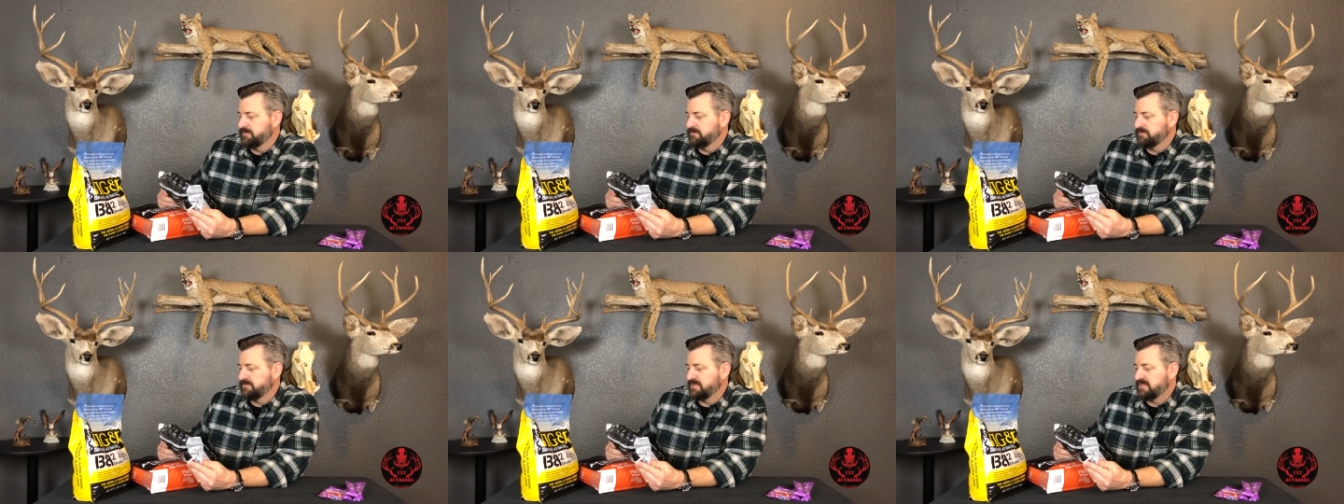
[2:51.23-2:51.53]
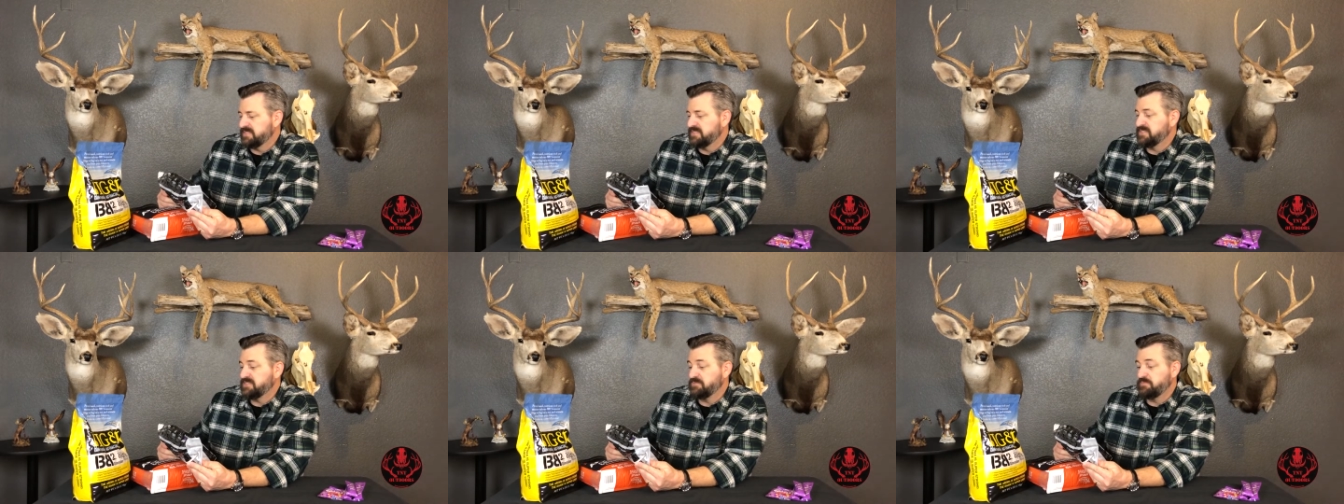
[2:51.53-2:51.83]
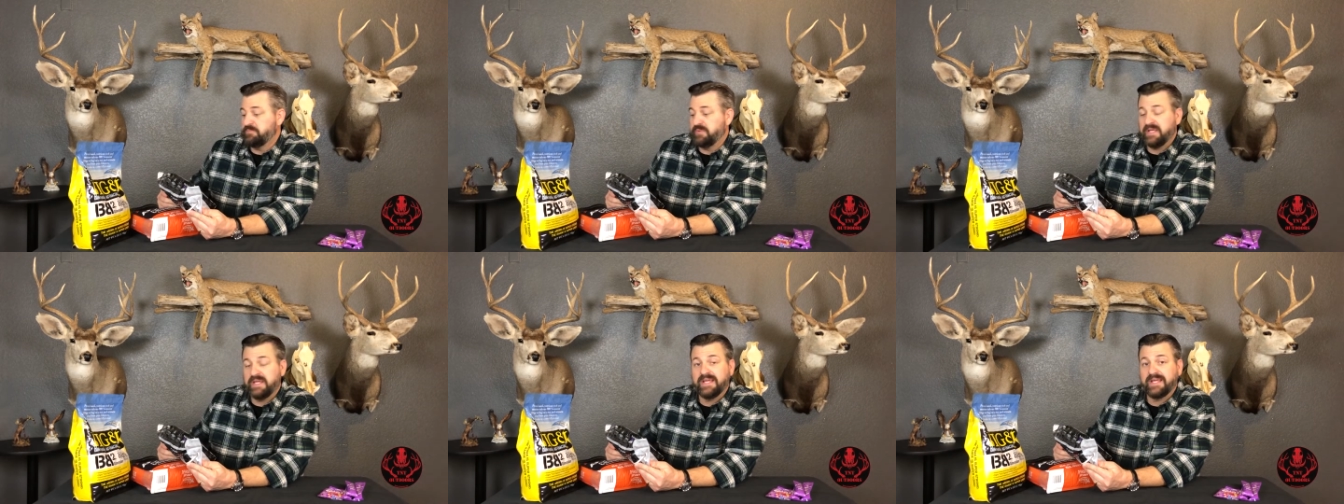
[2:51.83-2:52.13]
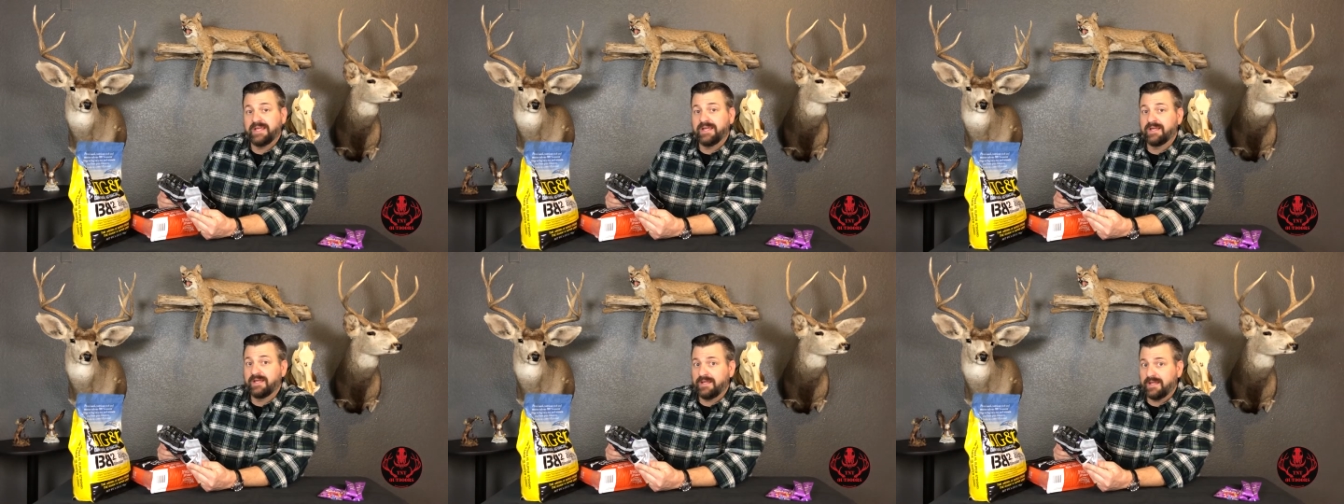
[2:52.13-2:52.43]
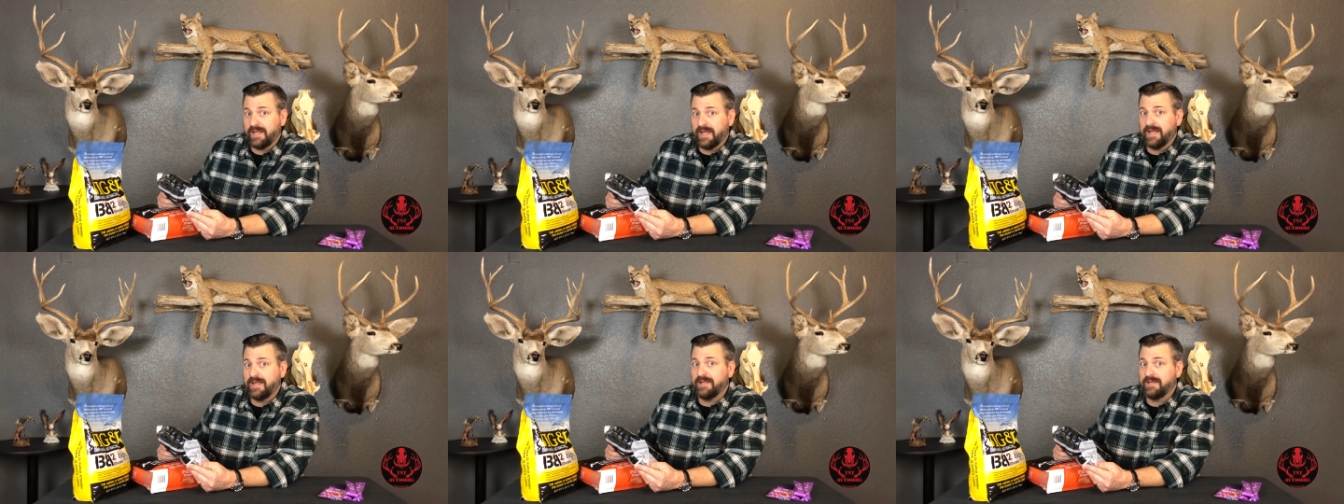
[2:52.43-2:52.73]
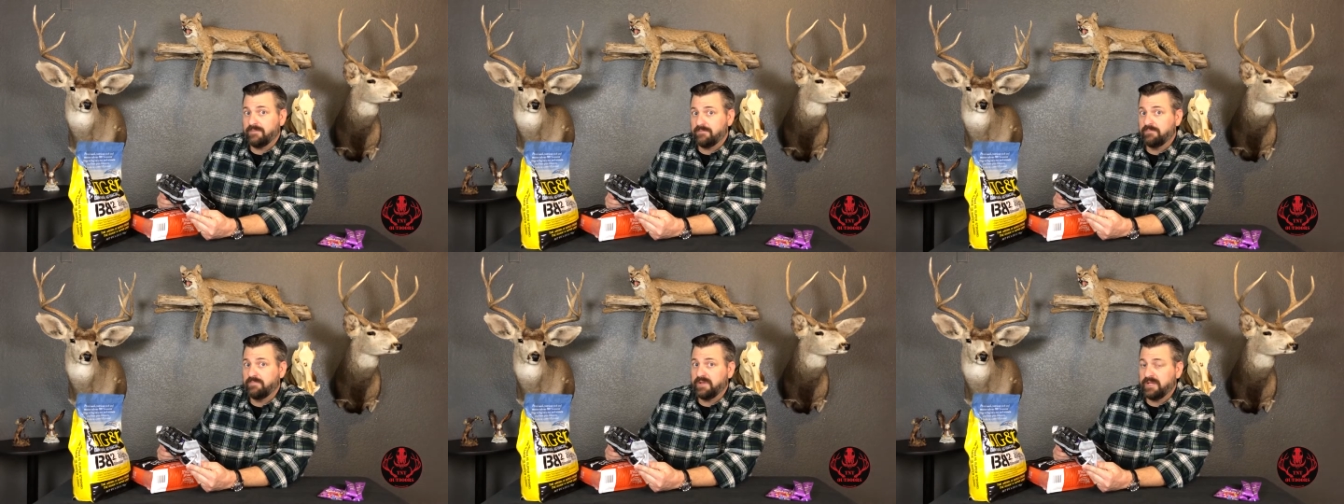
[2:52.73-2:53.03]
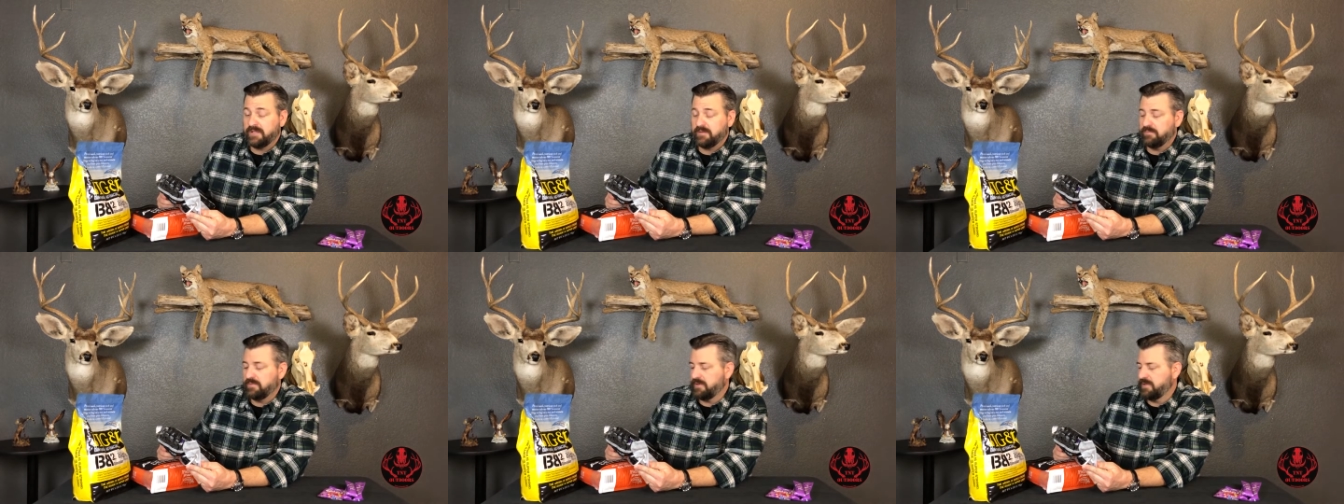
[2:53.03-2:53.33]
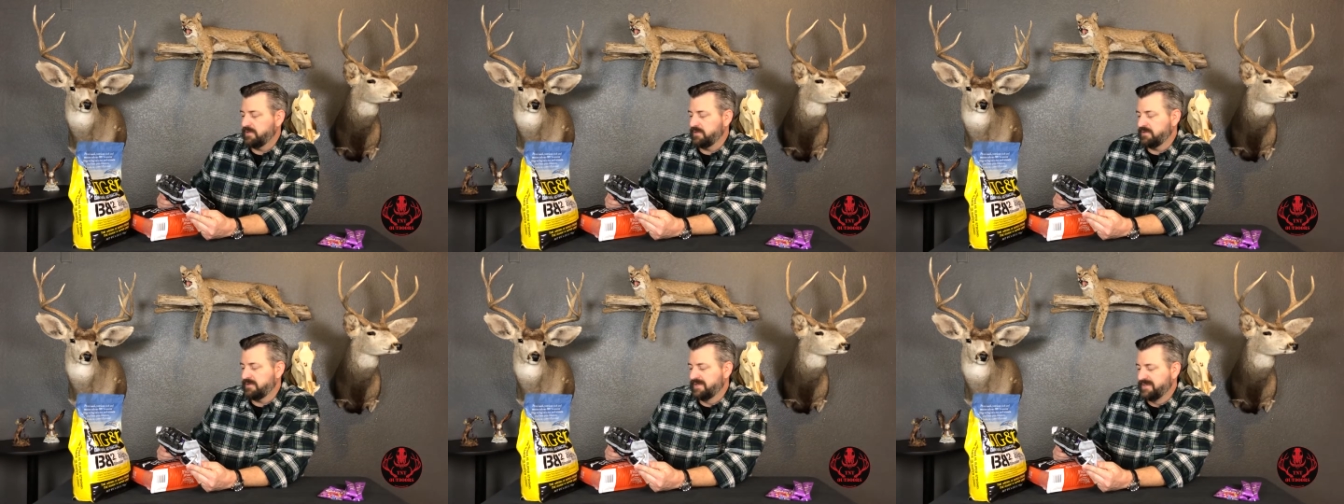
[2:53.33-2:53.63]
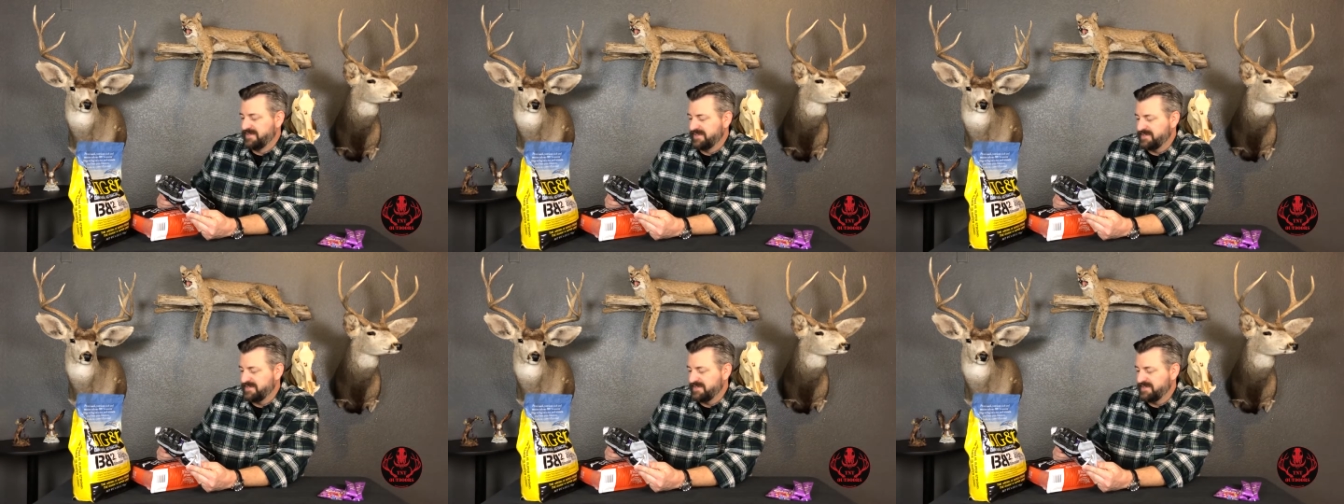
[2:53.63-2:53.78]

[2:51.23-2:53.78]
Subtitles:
This is Big Game Peanut Butter.